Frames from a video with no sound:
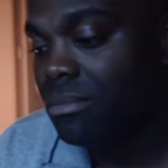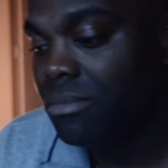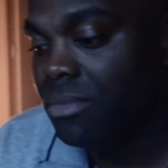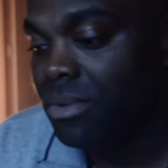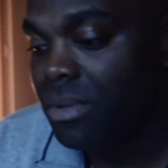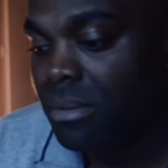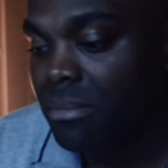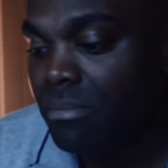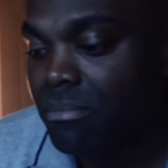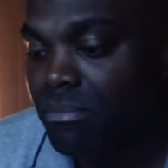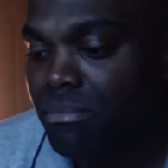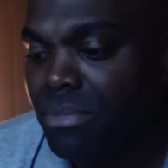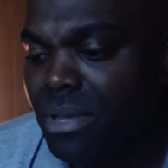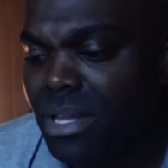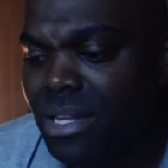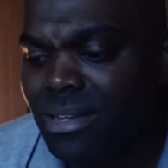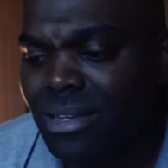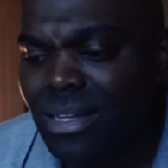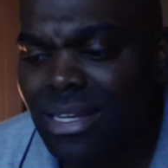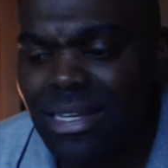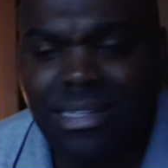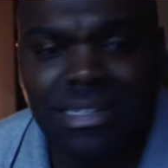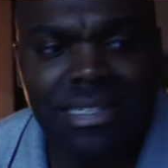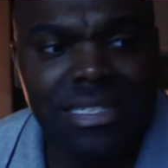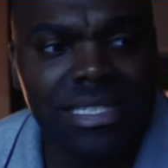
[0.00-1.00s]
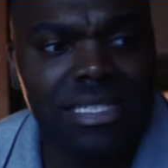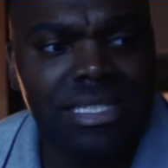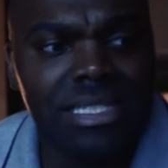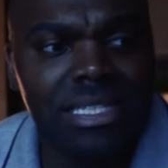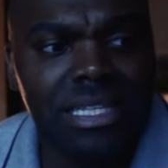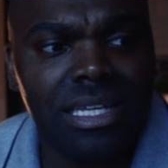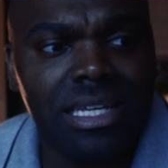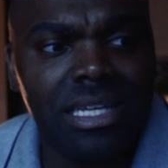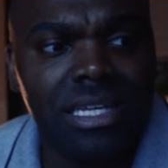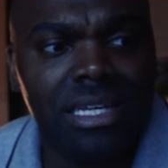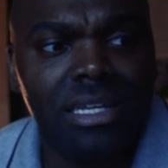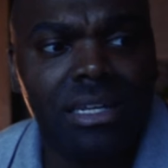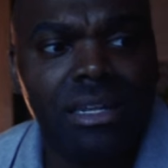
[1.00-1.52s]
They've been in the
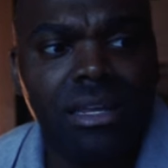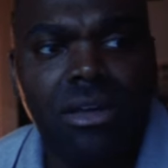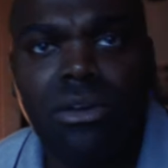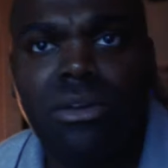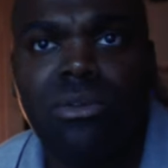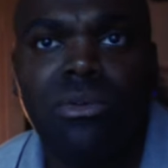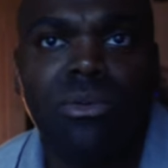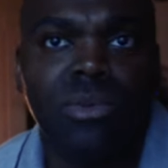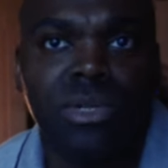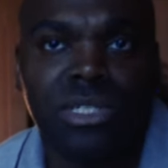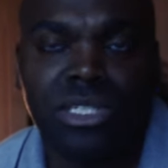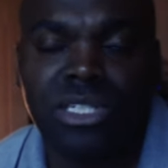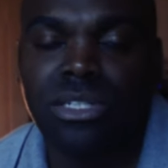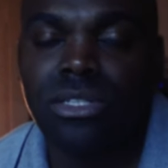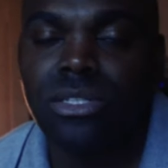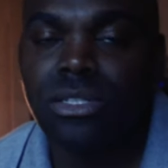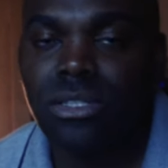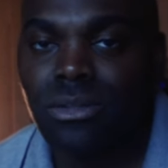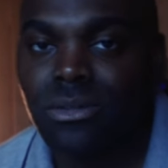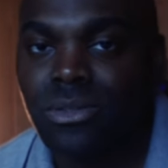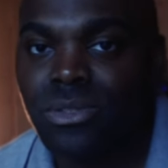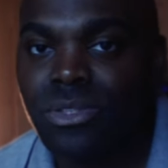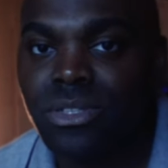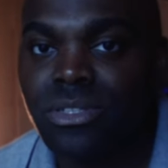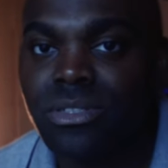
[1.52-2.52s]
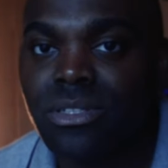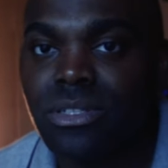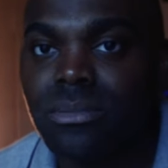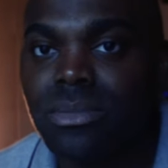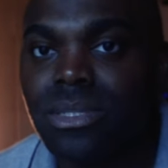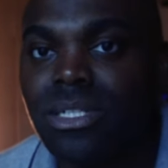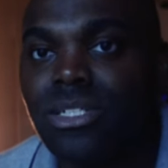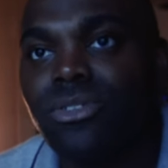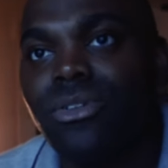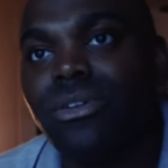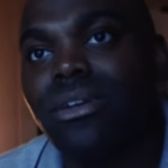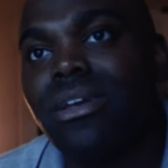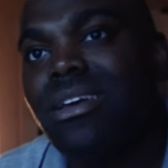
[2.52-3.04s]
SED, which is Songtan Entertainment
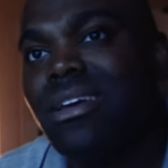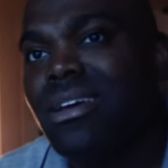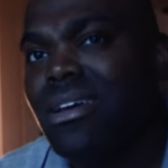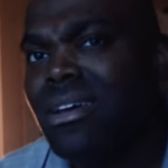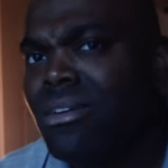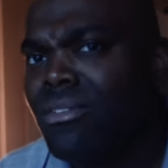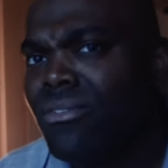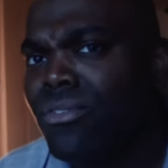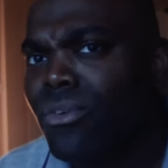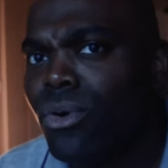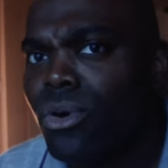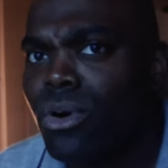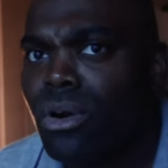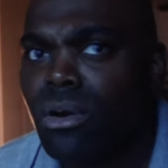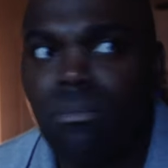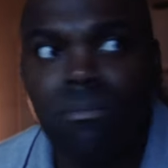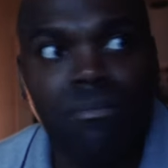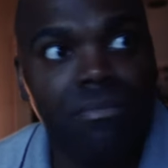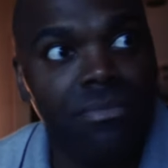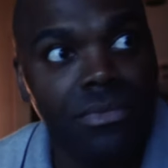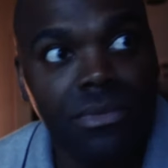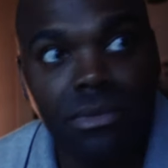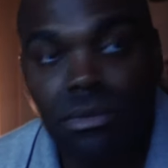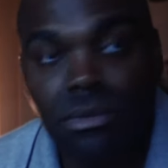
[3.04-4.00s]
District, for